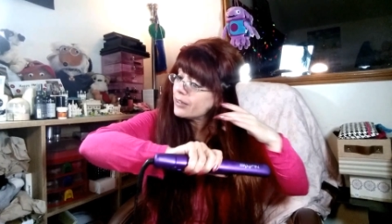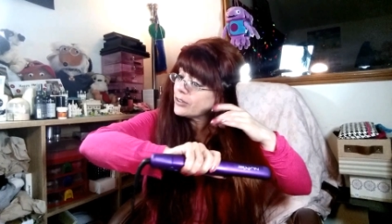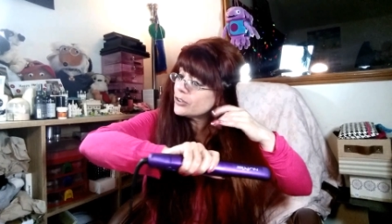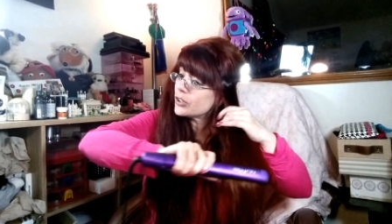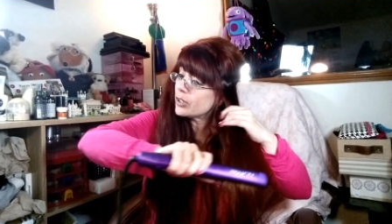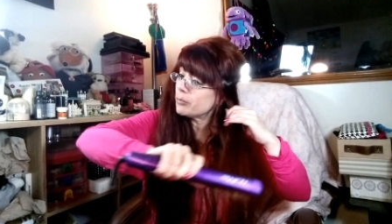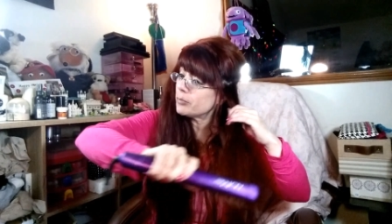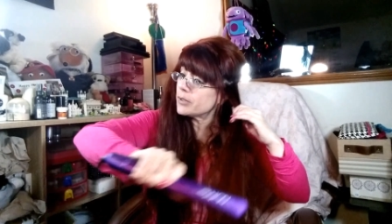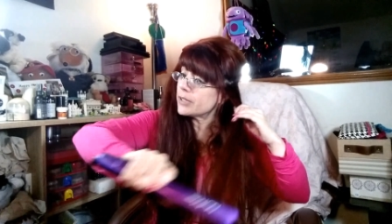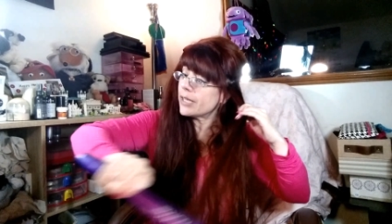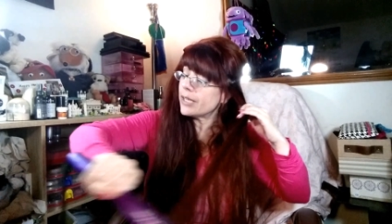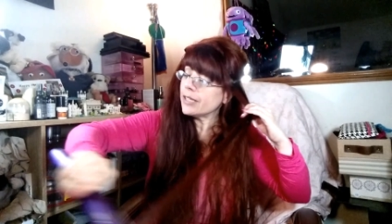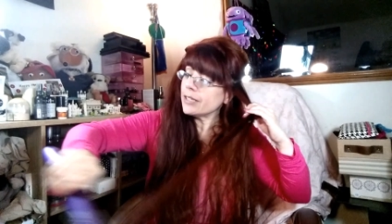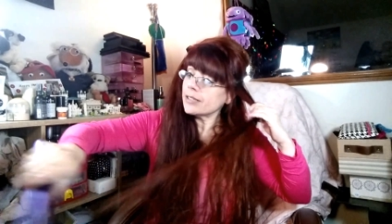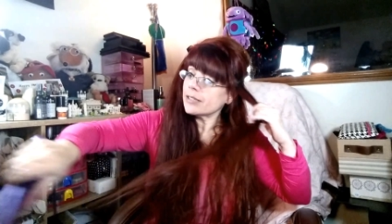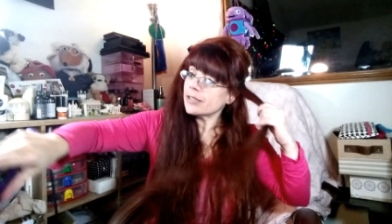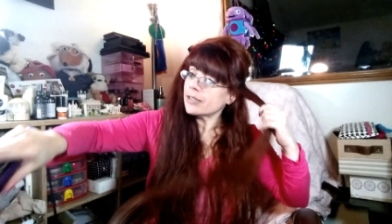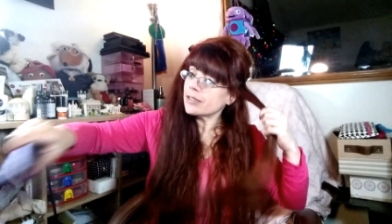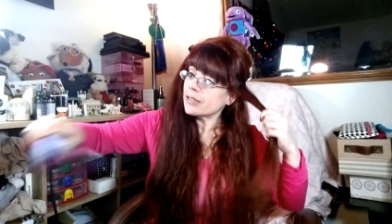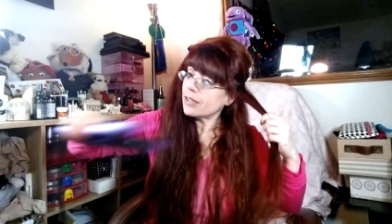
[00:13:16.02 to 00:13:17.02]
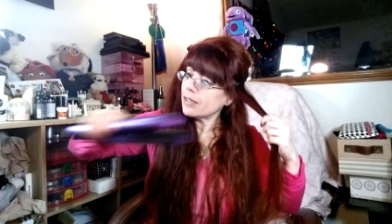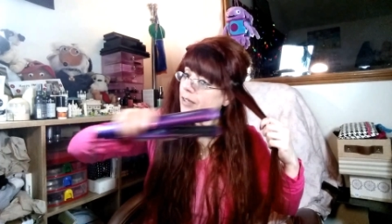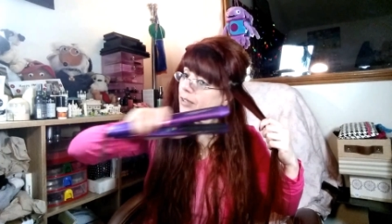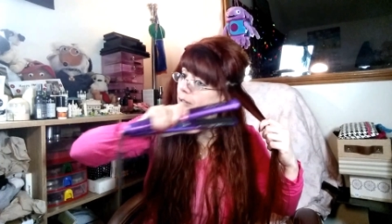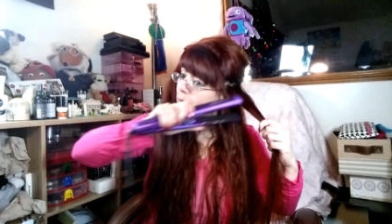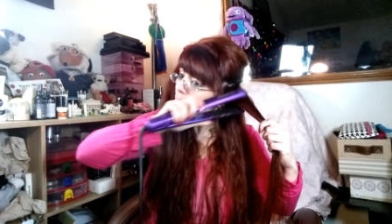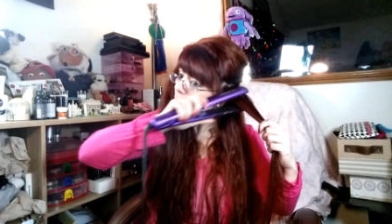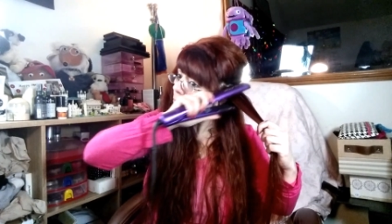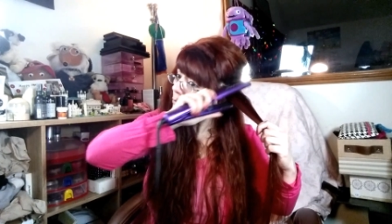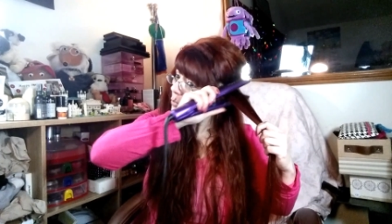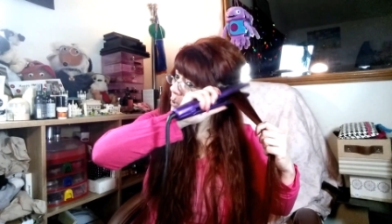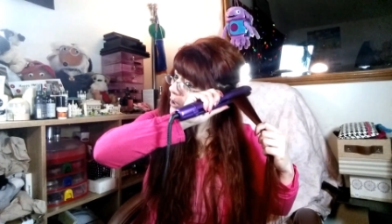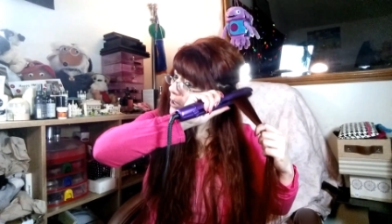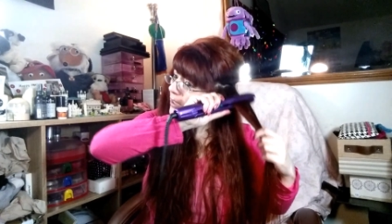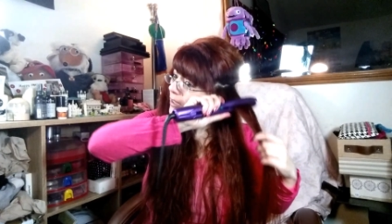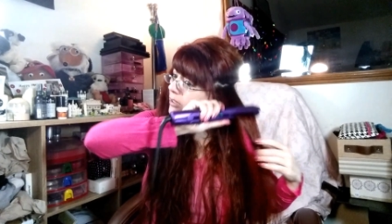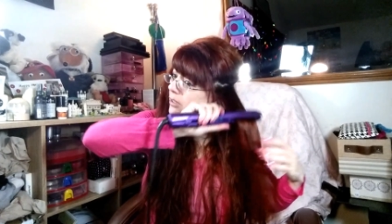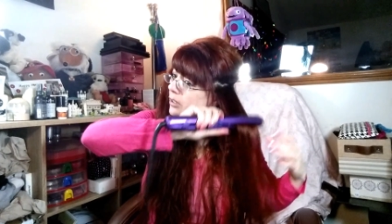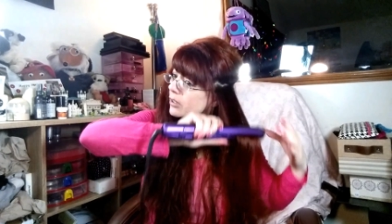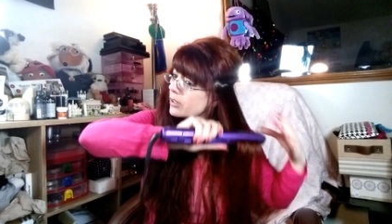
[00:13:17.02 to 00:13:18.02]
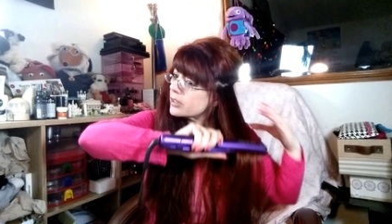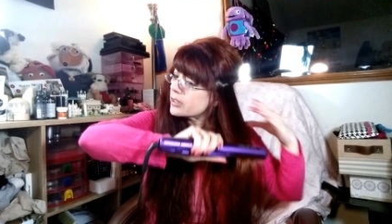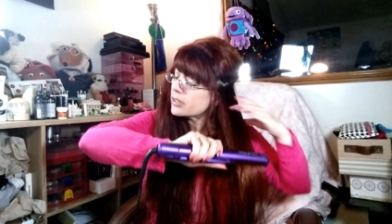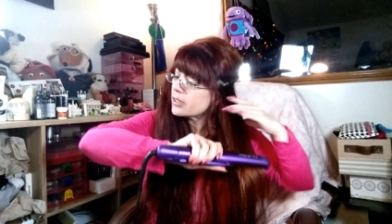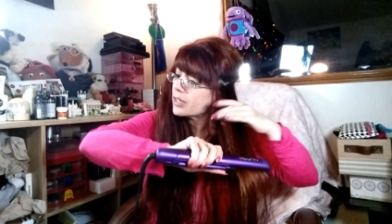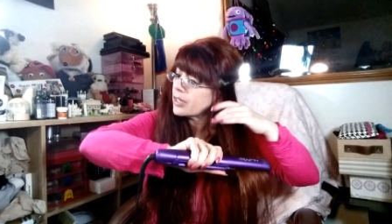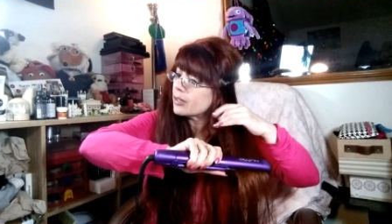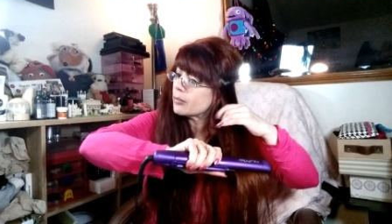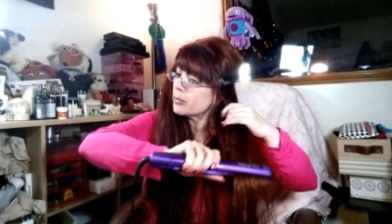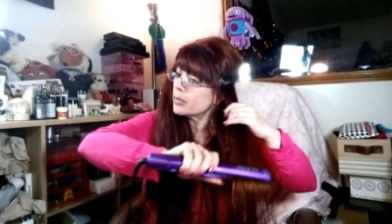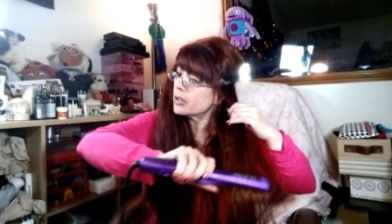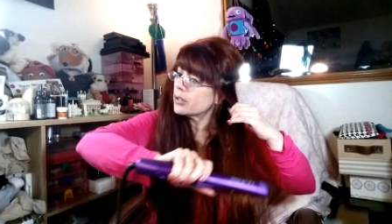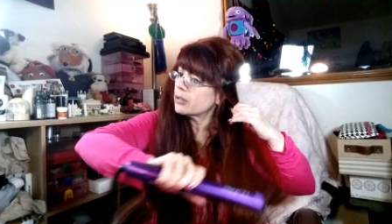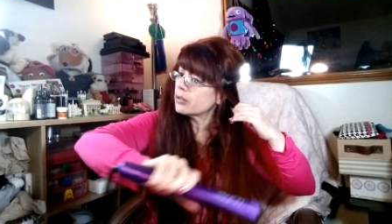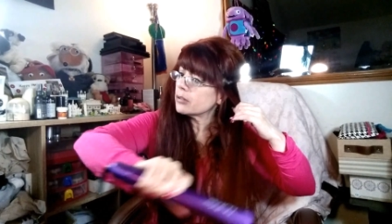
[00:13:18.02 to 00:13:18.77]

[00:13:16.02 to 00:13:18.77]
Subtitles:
Jim takes what's his last name?